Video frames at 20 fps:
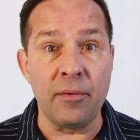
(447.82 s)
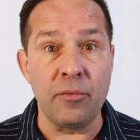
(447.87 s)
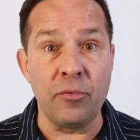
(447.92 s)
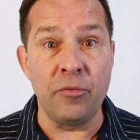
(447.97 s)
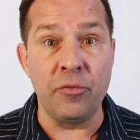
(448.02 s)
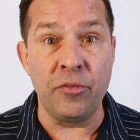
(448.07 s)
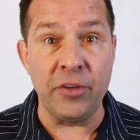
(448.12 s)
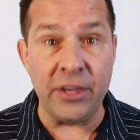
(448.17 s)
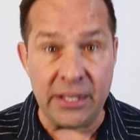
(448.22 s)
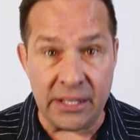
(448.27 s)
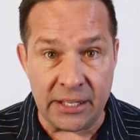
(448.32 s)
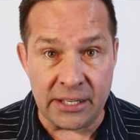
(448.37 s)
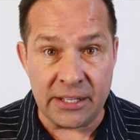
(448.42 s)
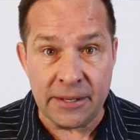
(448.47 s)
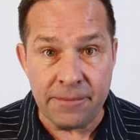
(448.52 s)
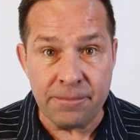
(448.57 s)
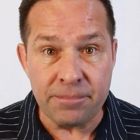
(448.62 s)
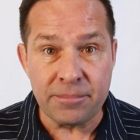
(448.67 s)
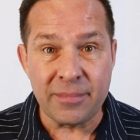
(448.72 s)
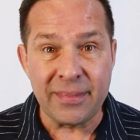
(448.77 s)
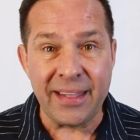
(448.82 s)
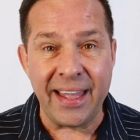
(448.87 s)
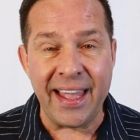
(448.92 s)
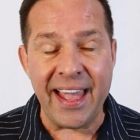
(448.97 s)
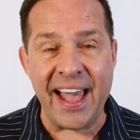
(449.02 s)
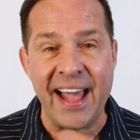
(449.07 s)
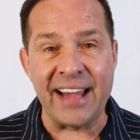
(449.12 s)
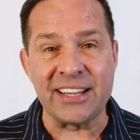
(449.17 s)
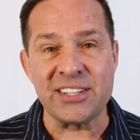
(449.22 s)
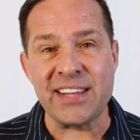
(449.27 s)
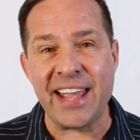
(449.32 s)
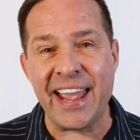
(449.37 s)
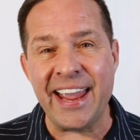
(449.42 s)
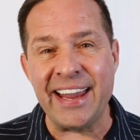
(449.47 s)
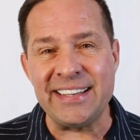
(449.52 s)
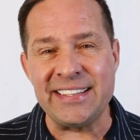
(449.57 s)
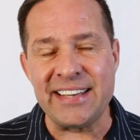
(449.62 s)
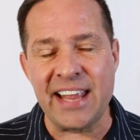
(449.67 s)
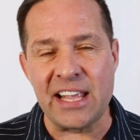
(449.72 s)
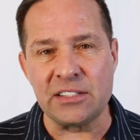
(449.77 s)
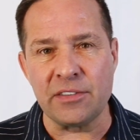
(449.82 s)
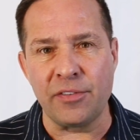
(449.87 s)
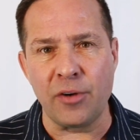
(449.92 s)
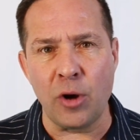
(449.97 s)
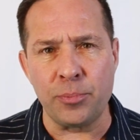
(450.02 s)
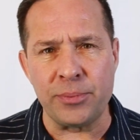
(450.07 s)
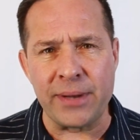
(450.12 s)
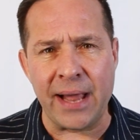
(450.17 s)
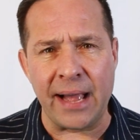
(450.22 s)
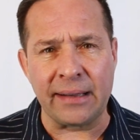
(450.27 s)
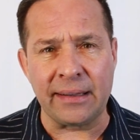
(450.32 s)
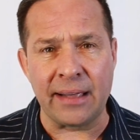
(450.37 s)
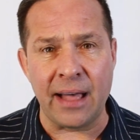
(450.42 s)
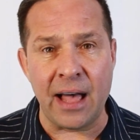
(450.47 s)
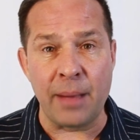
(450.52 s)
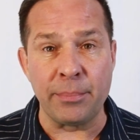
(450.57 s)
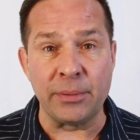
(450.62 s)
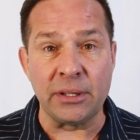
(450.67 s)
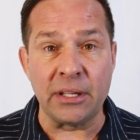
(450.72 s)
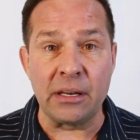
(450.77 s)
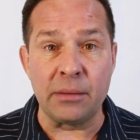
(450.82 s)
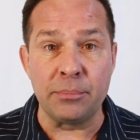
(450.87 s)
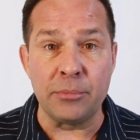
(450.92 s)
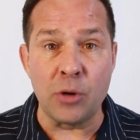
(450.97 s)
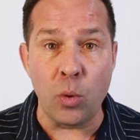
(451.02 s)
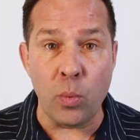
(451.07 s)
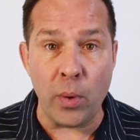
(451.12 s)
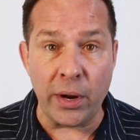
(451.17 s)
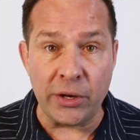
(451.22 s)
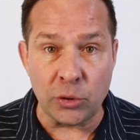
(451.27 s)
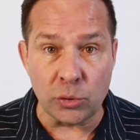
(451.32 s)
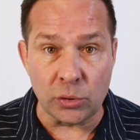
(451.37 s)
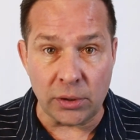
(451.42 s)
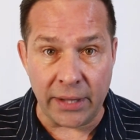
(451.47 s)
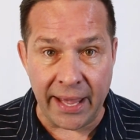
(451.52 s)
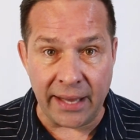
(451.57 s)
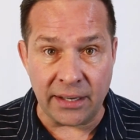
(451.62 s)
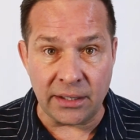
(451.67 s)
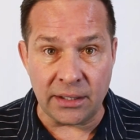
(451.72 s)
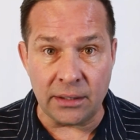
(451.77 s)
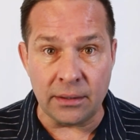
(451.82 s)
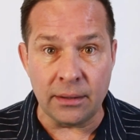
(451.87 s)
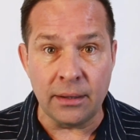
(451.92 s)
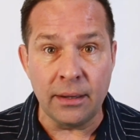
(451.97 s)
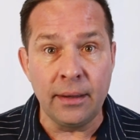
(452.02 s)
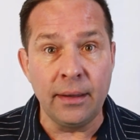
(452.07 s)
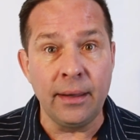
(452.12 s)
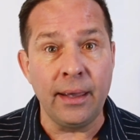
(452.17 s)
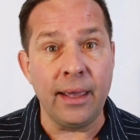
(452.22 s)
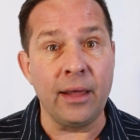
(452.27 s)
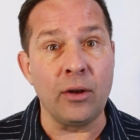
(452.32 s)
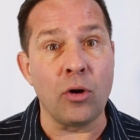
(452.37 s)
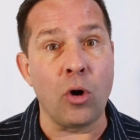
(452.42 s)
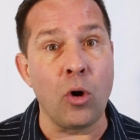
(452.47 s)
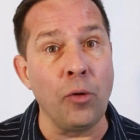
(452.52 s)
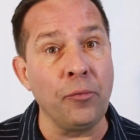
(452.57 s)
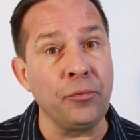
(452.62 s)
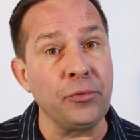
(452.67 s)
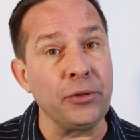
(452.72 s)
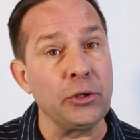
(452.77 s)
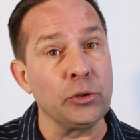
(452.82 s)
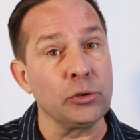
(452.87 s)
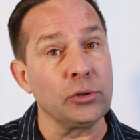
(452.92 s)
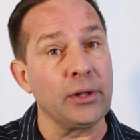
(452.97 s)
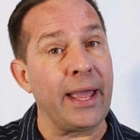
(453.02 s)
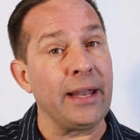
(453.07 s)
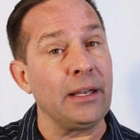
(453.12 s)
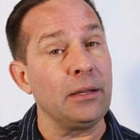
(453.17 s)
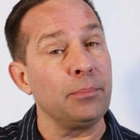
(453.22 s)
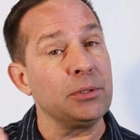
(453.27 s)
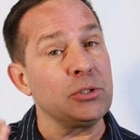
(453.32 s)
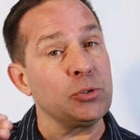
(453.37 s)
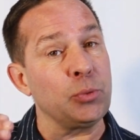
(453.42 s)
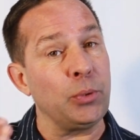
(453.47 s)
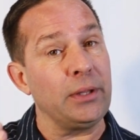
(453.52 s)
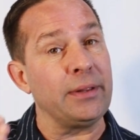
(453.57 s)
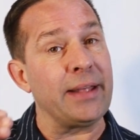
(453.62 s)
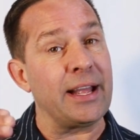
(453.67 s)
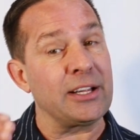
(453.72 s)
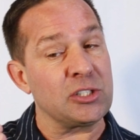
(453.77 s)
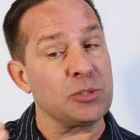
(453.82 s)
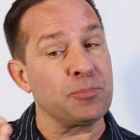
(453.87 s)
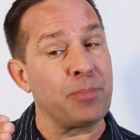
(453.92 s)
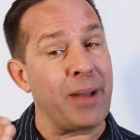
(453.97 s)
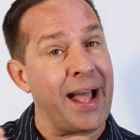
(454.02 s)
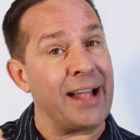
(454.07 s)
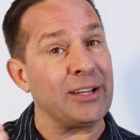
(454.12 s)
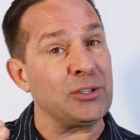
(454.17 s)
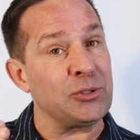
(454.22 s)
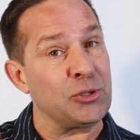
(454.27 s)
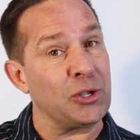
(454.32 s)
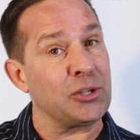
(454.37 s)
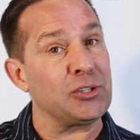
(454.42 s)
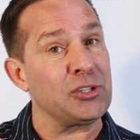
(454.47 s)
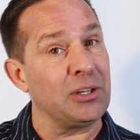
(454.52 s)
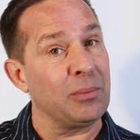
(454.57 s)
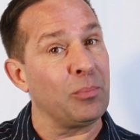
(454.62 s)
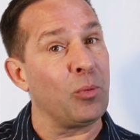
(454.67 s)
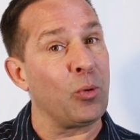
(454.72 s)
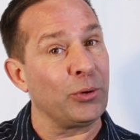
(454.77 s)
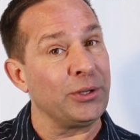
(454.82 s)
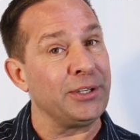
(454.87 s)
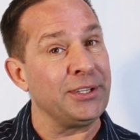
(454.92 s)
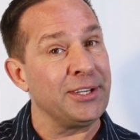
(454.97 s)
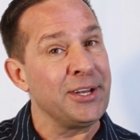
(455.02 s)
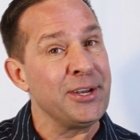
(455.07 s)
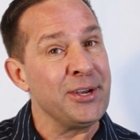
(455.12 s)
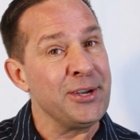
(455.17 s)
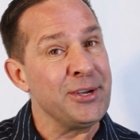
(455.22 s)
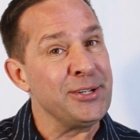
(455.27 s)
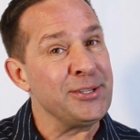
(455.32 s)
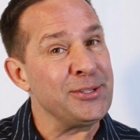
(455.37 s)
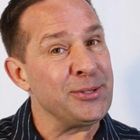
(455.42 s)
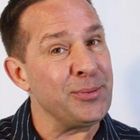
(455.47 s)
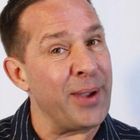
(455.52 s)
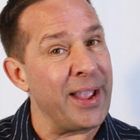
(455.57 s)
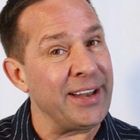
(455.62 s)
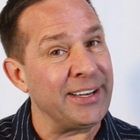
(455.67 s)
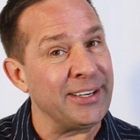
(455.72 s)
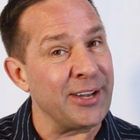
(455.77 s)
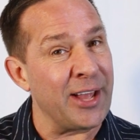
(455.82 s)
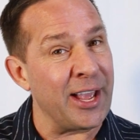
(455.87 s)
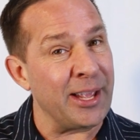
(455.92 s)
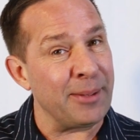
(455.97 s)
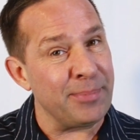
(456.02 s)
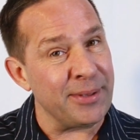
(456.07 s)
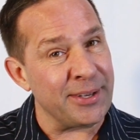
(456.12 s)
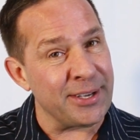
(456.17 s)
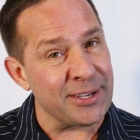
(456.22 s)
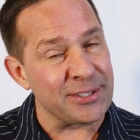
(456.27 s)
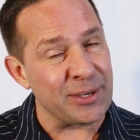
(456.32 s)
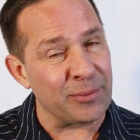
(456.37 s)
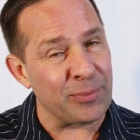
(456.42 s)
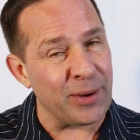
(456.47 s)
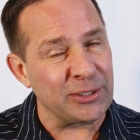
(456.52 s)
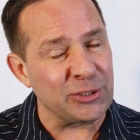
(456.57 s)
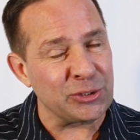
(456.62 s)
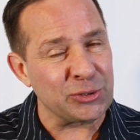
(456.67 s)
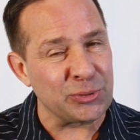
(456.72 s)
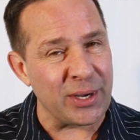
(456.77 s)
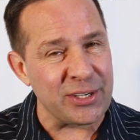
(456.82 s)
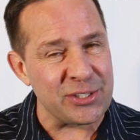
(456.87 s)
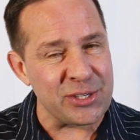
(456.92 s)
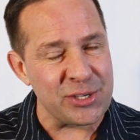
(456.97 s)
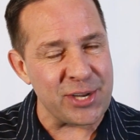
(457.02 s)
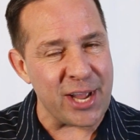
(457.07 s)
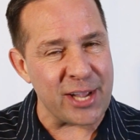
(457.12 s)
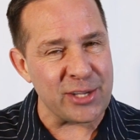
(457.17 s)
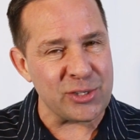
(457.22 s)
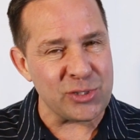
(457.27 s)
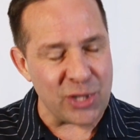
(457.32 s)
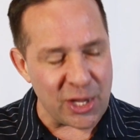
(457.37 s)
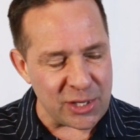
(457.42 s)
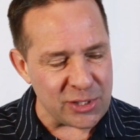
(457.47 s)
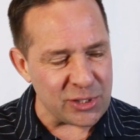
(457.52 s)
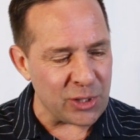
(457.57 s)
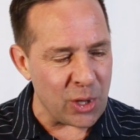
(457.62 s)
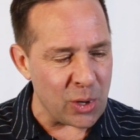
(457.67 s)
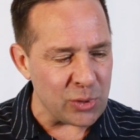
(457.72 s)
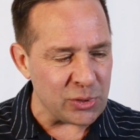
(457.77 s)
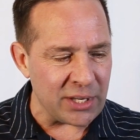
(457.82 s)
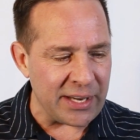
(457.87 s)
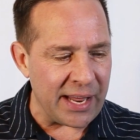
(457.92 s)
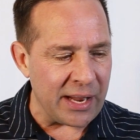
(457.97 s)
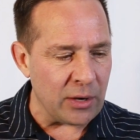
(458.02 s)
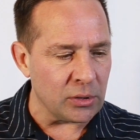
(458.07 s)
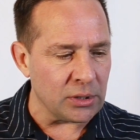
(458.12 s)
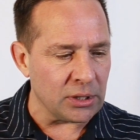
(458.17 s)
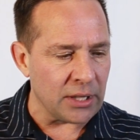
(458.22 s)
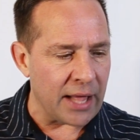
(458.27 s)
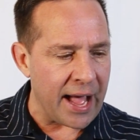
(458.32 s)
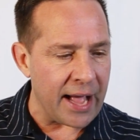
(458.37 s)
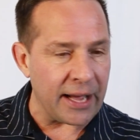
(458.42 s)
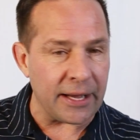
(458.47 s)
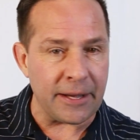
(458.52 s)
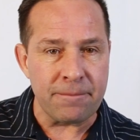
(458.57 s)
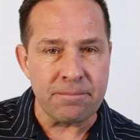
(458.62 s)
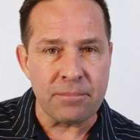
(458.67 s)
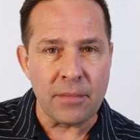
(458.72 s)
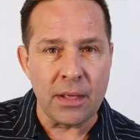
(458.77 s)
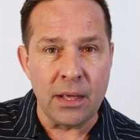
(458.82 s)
V, at 8daysofhope.com and let them know when you're landing, and hopefully you're landing between that spot, 6 in the morning to 8 at night, because our registration desk does close at 8 o'clock.